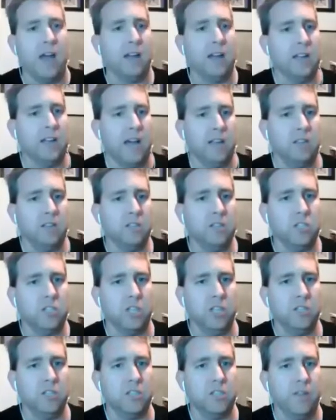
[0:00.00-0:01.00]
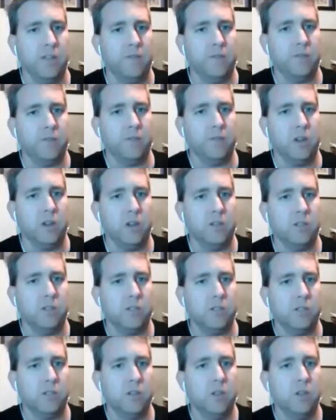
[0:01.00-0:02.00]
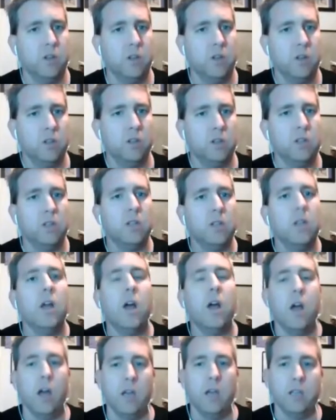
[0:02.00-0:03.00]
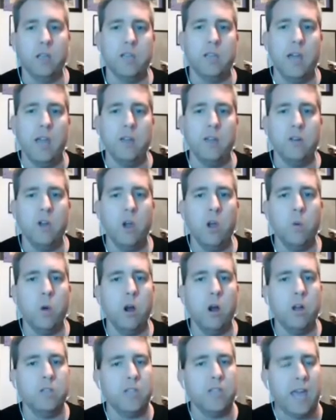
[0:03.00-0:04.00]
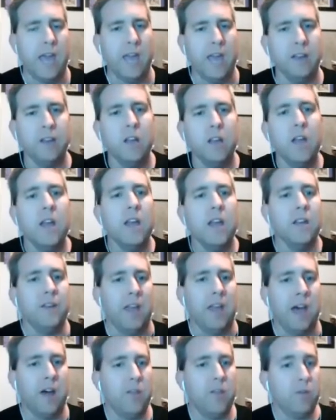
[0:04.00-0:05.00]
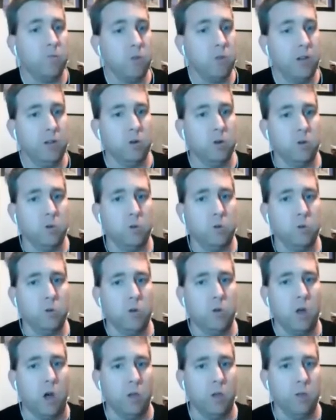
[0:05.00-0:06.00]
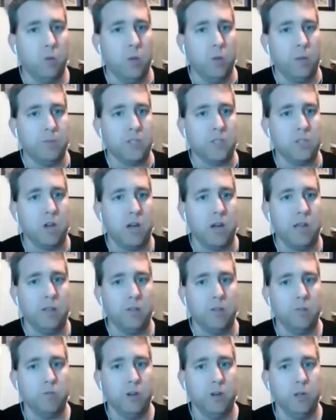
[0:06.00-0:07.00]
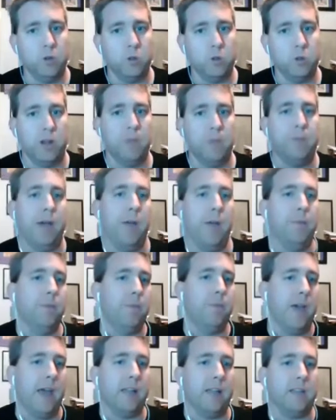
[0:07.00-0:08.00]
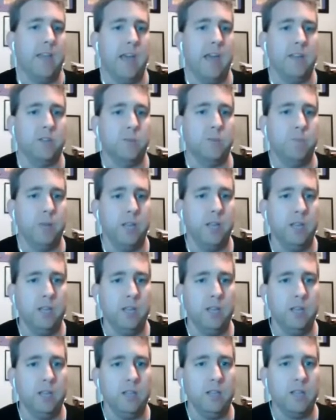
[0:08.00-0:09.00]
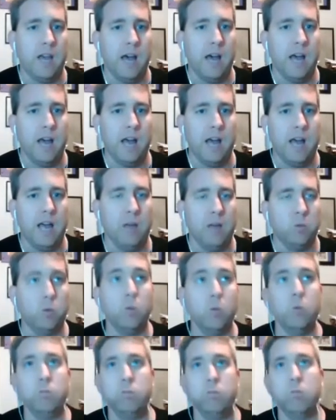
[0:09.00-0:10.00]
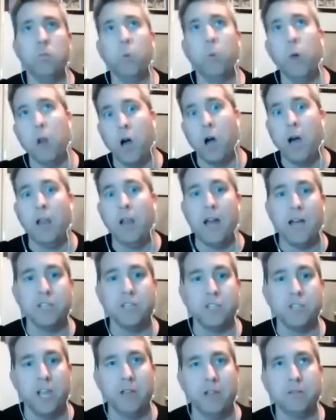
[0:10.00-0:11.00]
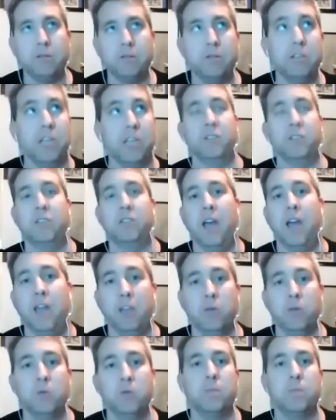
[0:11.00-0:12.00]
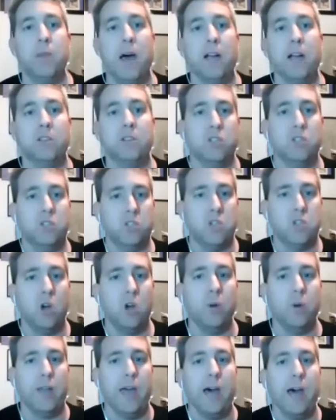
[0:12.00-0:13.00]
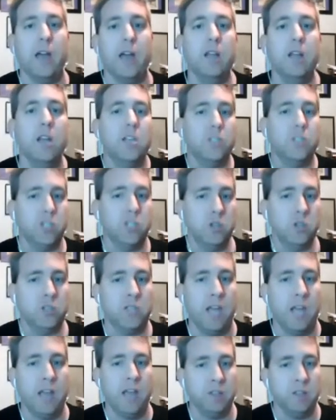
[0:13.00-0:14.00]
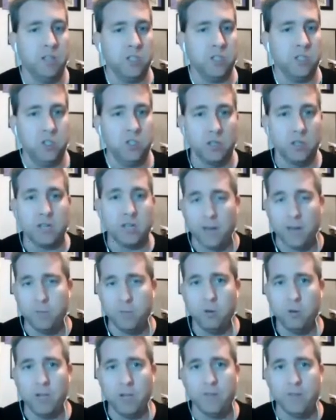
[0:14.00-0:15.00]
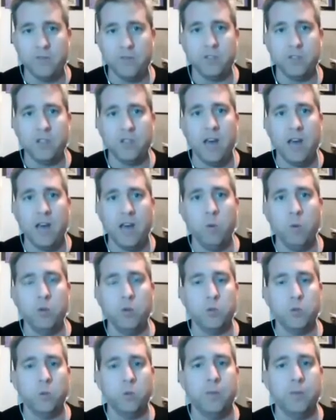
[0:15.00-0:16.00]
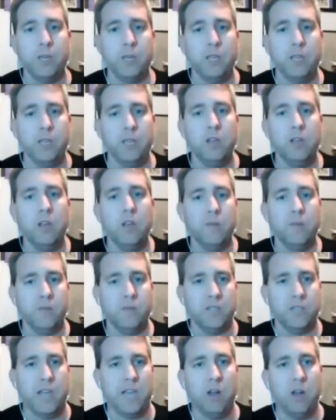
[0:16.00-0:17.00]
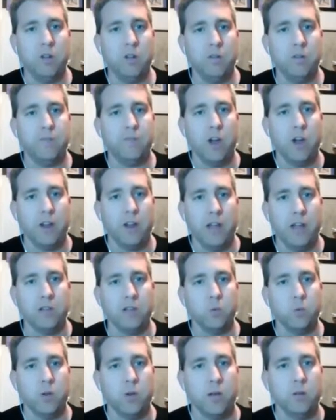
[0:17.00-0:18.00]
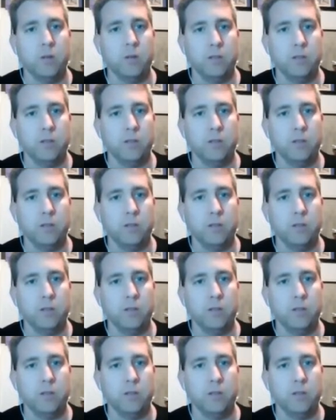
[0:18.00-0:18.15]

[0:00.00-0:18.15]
uncut sheets left of those? Yes, we do. Okay, no worries. And now the Regal on the website, the Regal trade paperback has been uh, well. When I last checked yesterday, it was marked as sold out. So you're saying that there's still a couple left, uh, which will be for sale on Friday as well.